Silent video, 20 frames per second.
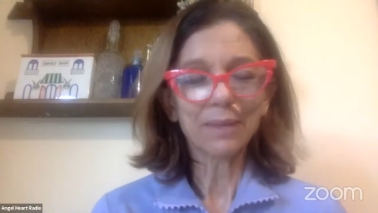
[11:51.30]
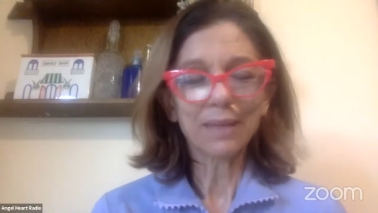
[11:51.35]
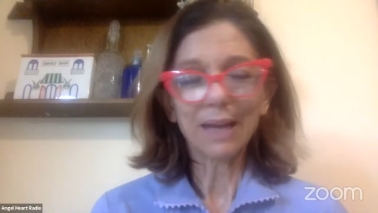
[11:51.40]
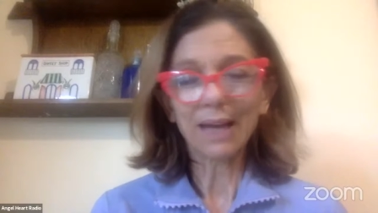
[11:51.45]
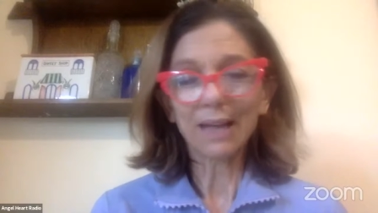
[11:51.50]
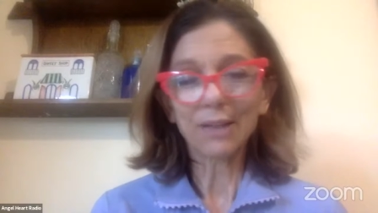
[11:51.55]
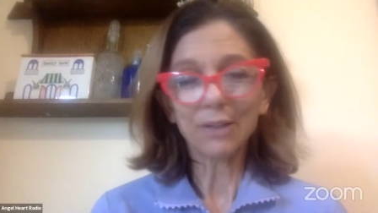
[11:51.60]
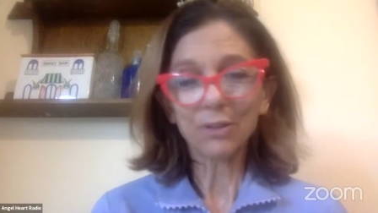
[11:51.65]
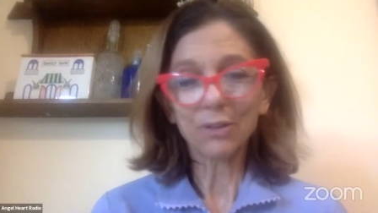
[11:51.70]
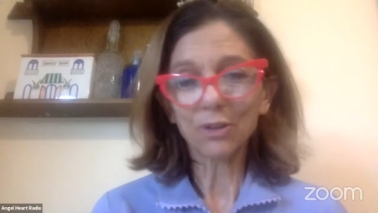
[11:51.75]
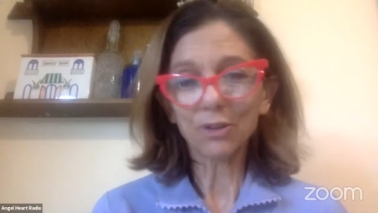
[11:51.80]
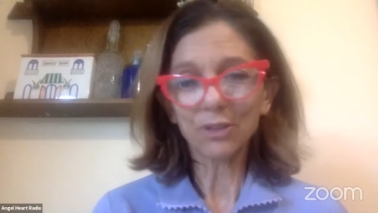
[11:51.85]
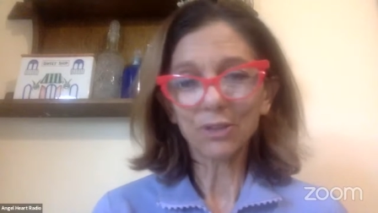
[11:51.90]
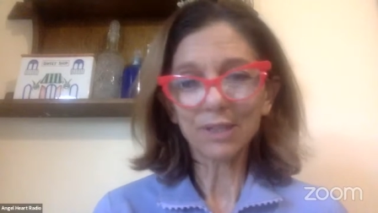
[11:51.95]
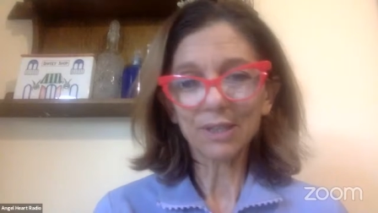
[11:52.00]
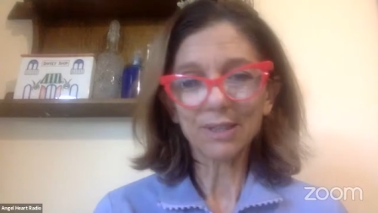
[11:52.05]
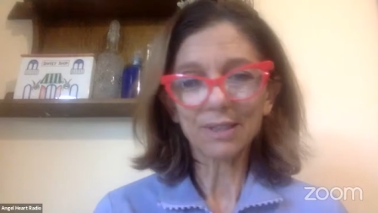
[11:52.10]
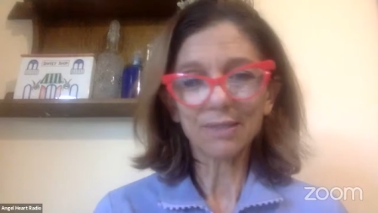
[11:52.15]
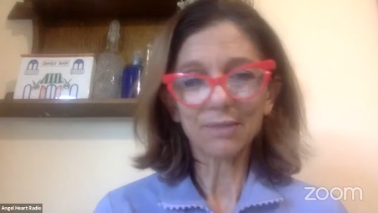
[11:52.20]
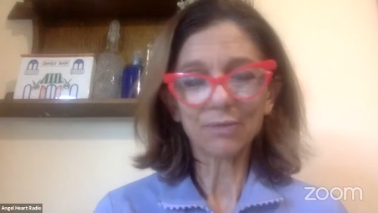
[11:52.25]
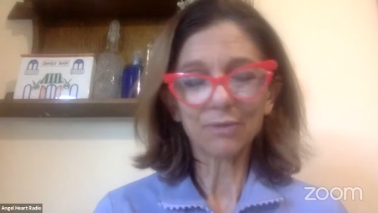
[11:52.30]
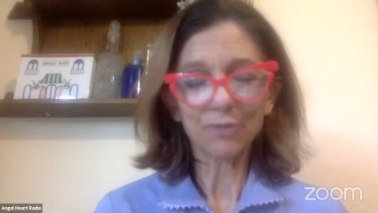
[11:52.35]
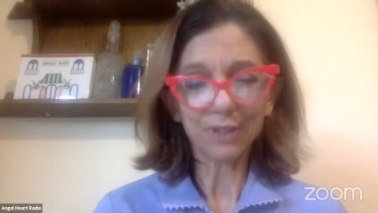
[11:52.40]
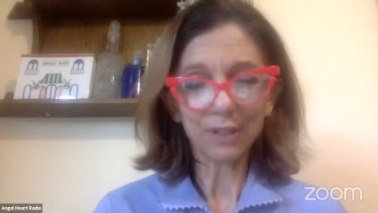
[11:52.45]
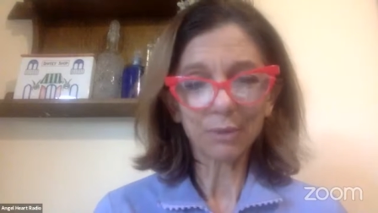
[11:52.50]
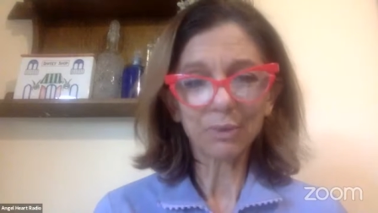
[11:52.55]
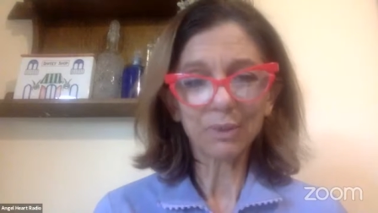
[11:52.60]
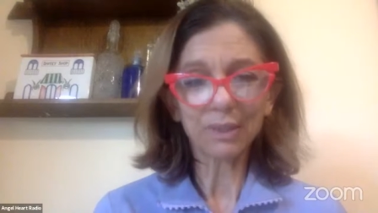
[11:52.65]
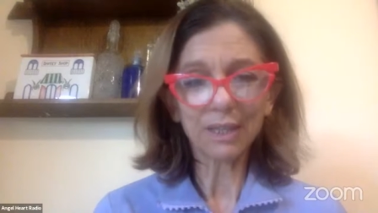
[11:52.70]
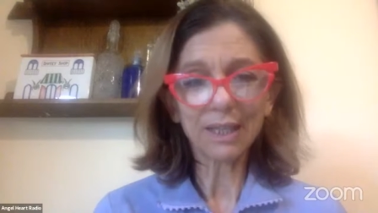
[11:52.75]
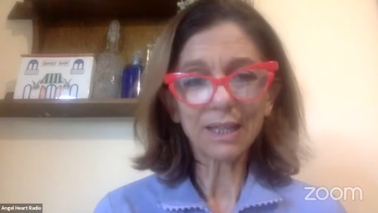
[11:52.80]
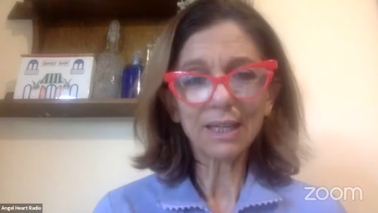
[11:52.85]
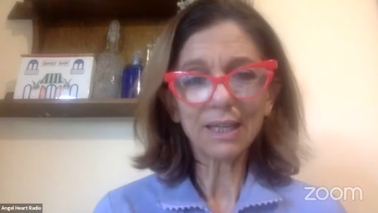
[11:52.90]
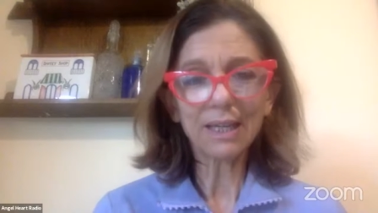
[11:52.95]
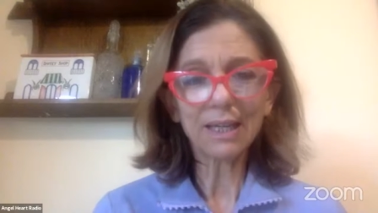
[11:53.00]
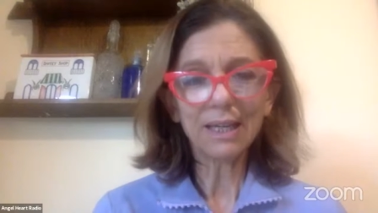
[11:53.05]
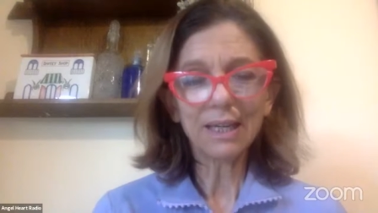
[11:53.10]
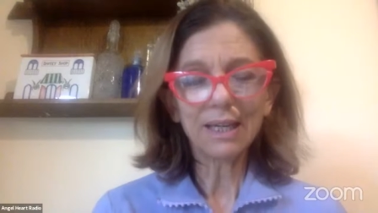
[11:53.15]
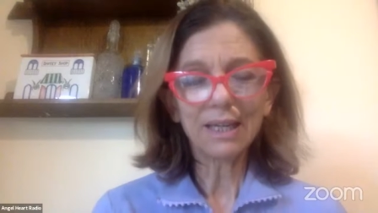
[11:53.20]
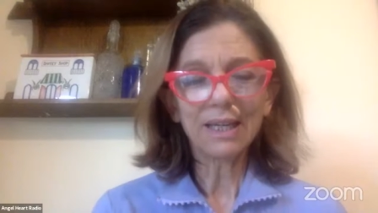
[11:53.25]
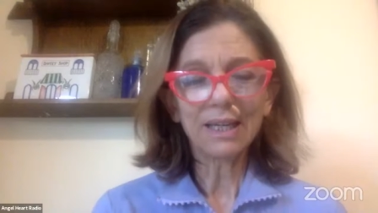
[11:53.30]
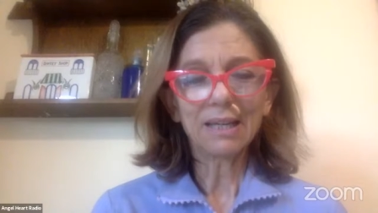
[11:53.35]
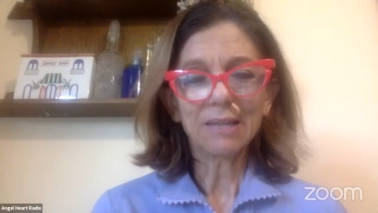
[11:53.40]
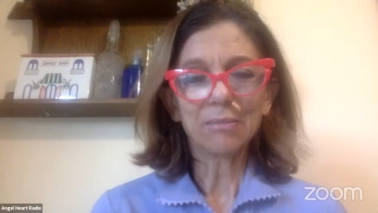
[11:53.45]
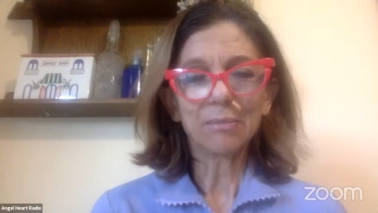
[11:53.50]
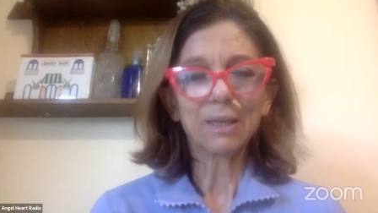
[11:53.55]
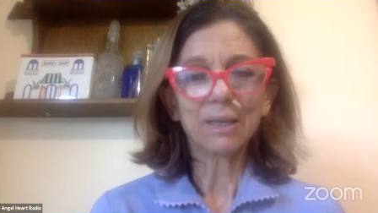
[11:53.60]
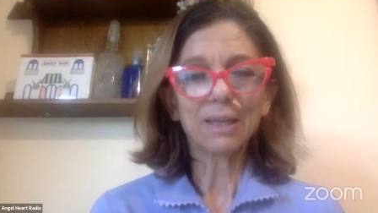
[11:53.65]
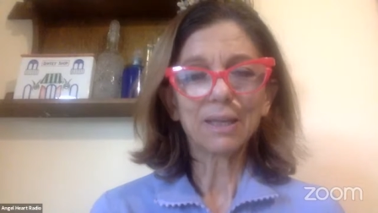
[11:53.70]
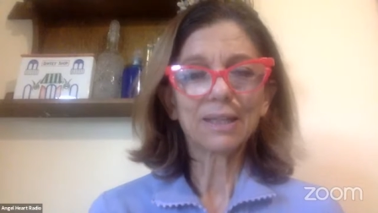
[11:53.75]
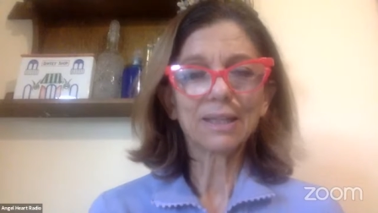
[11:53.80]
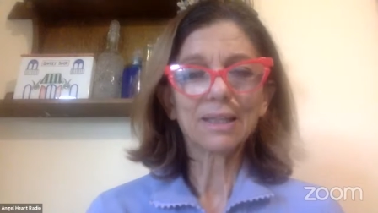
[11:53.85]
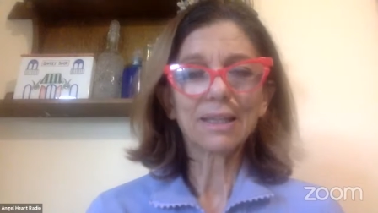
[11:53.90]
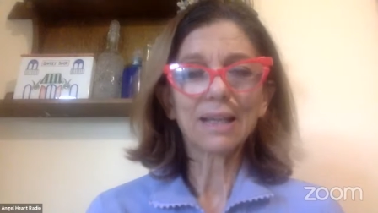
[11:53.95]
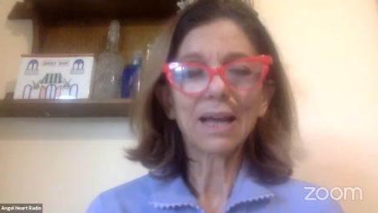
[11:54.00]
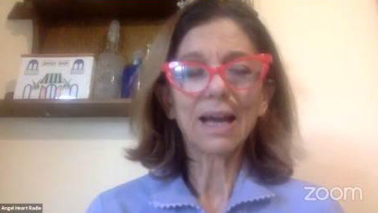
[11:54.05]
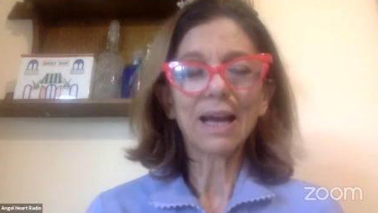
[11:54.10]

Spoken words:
I do not this frequently. But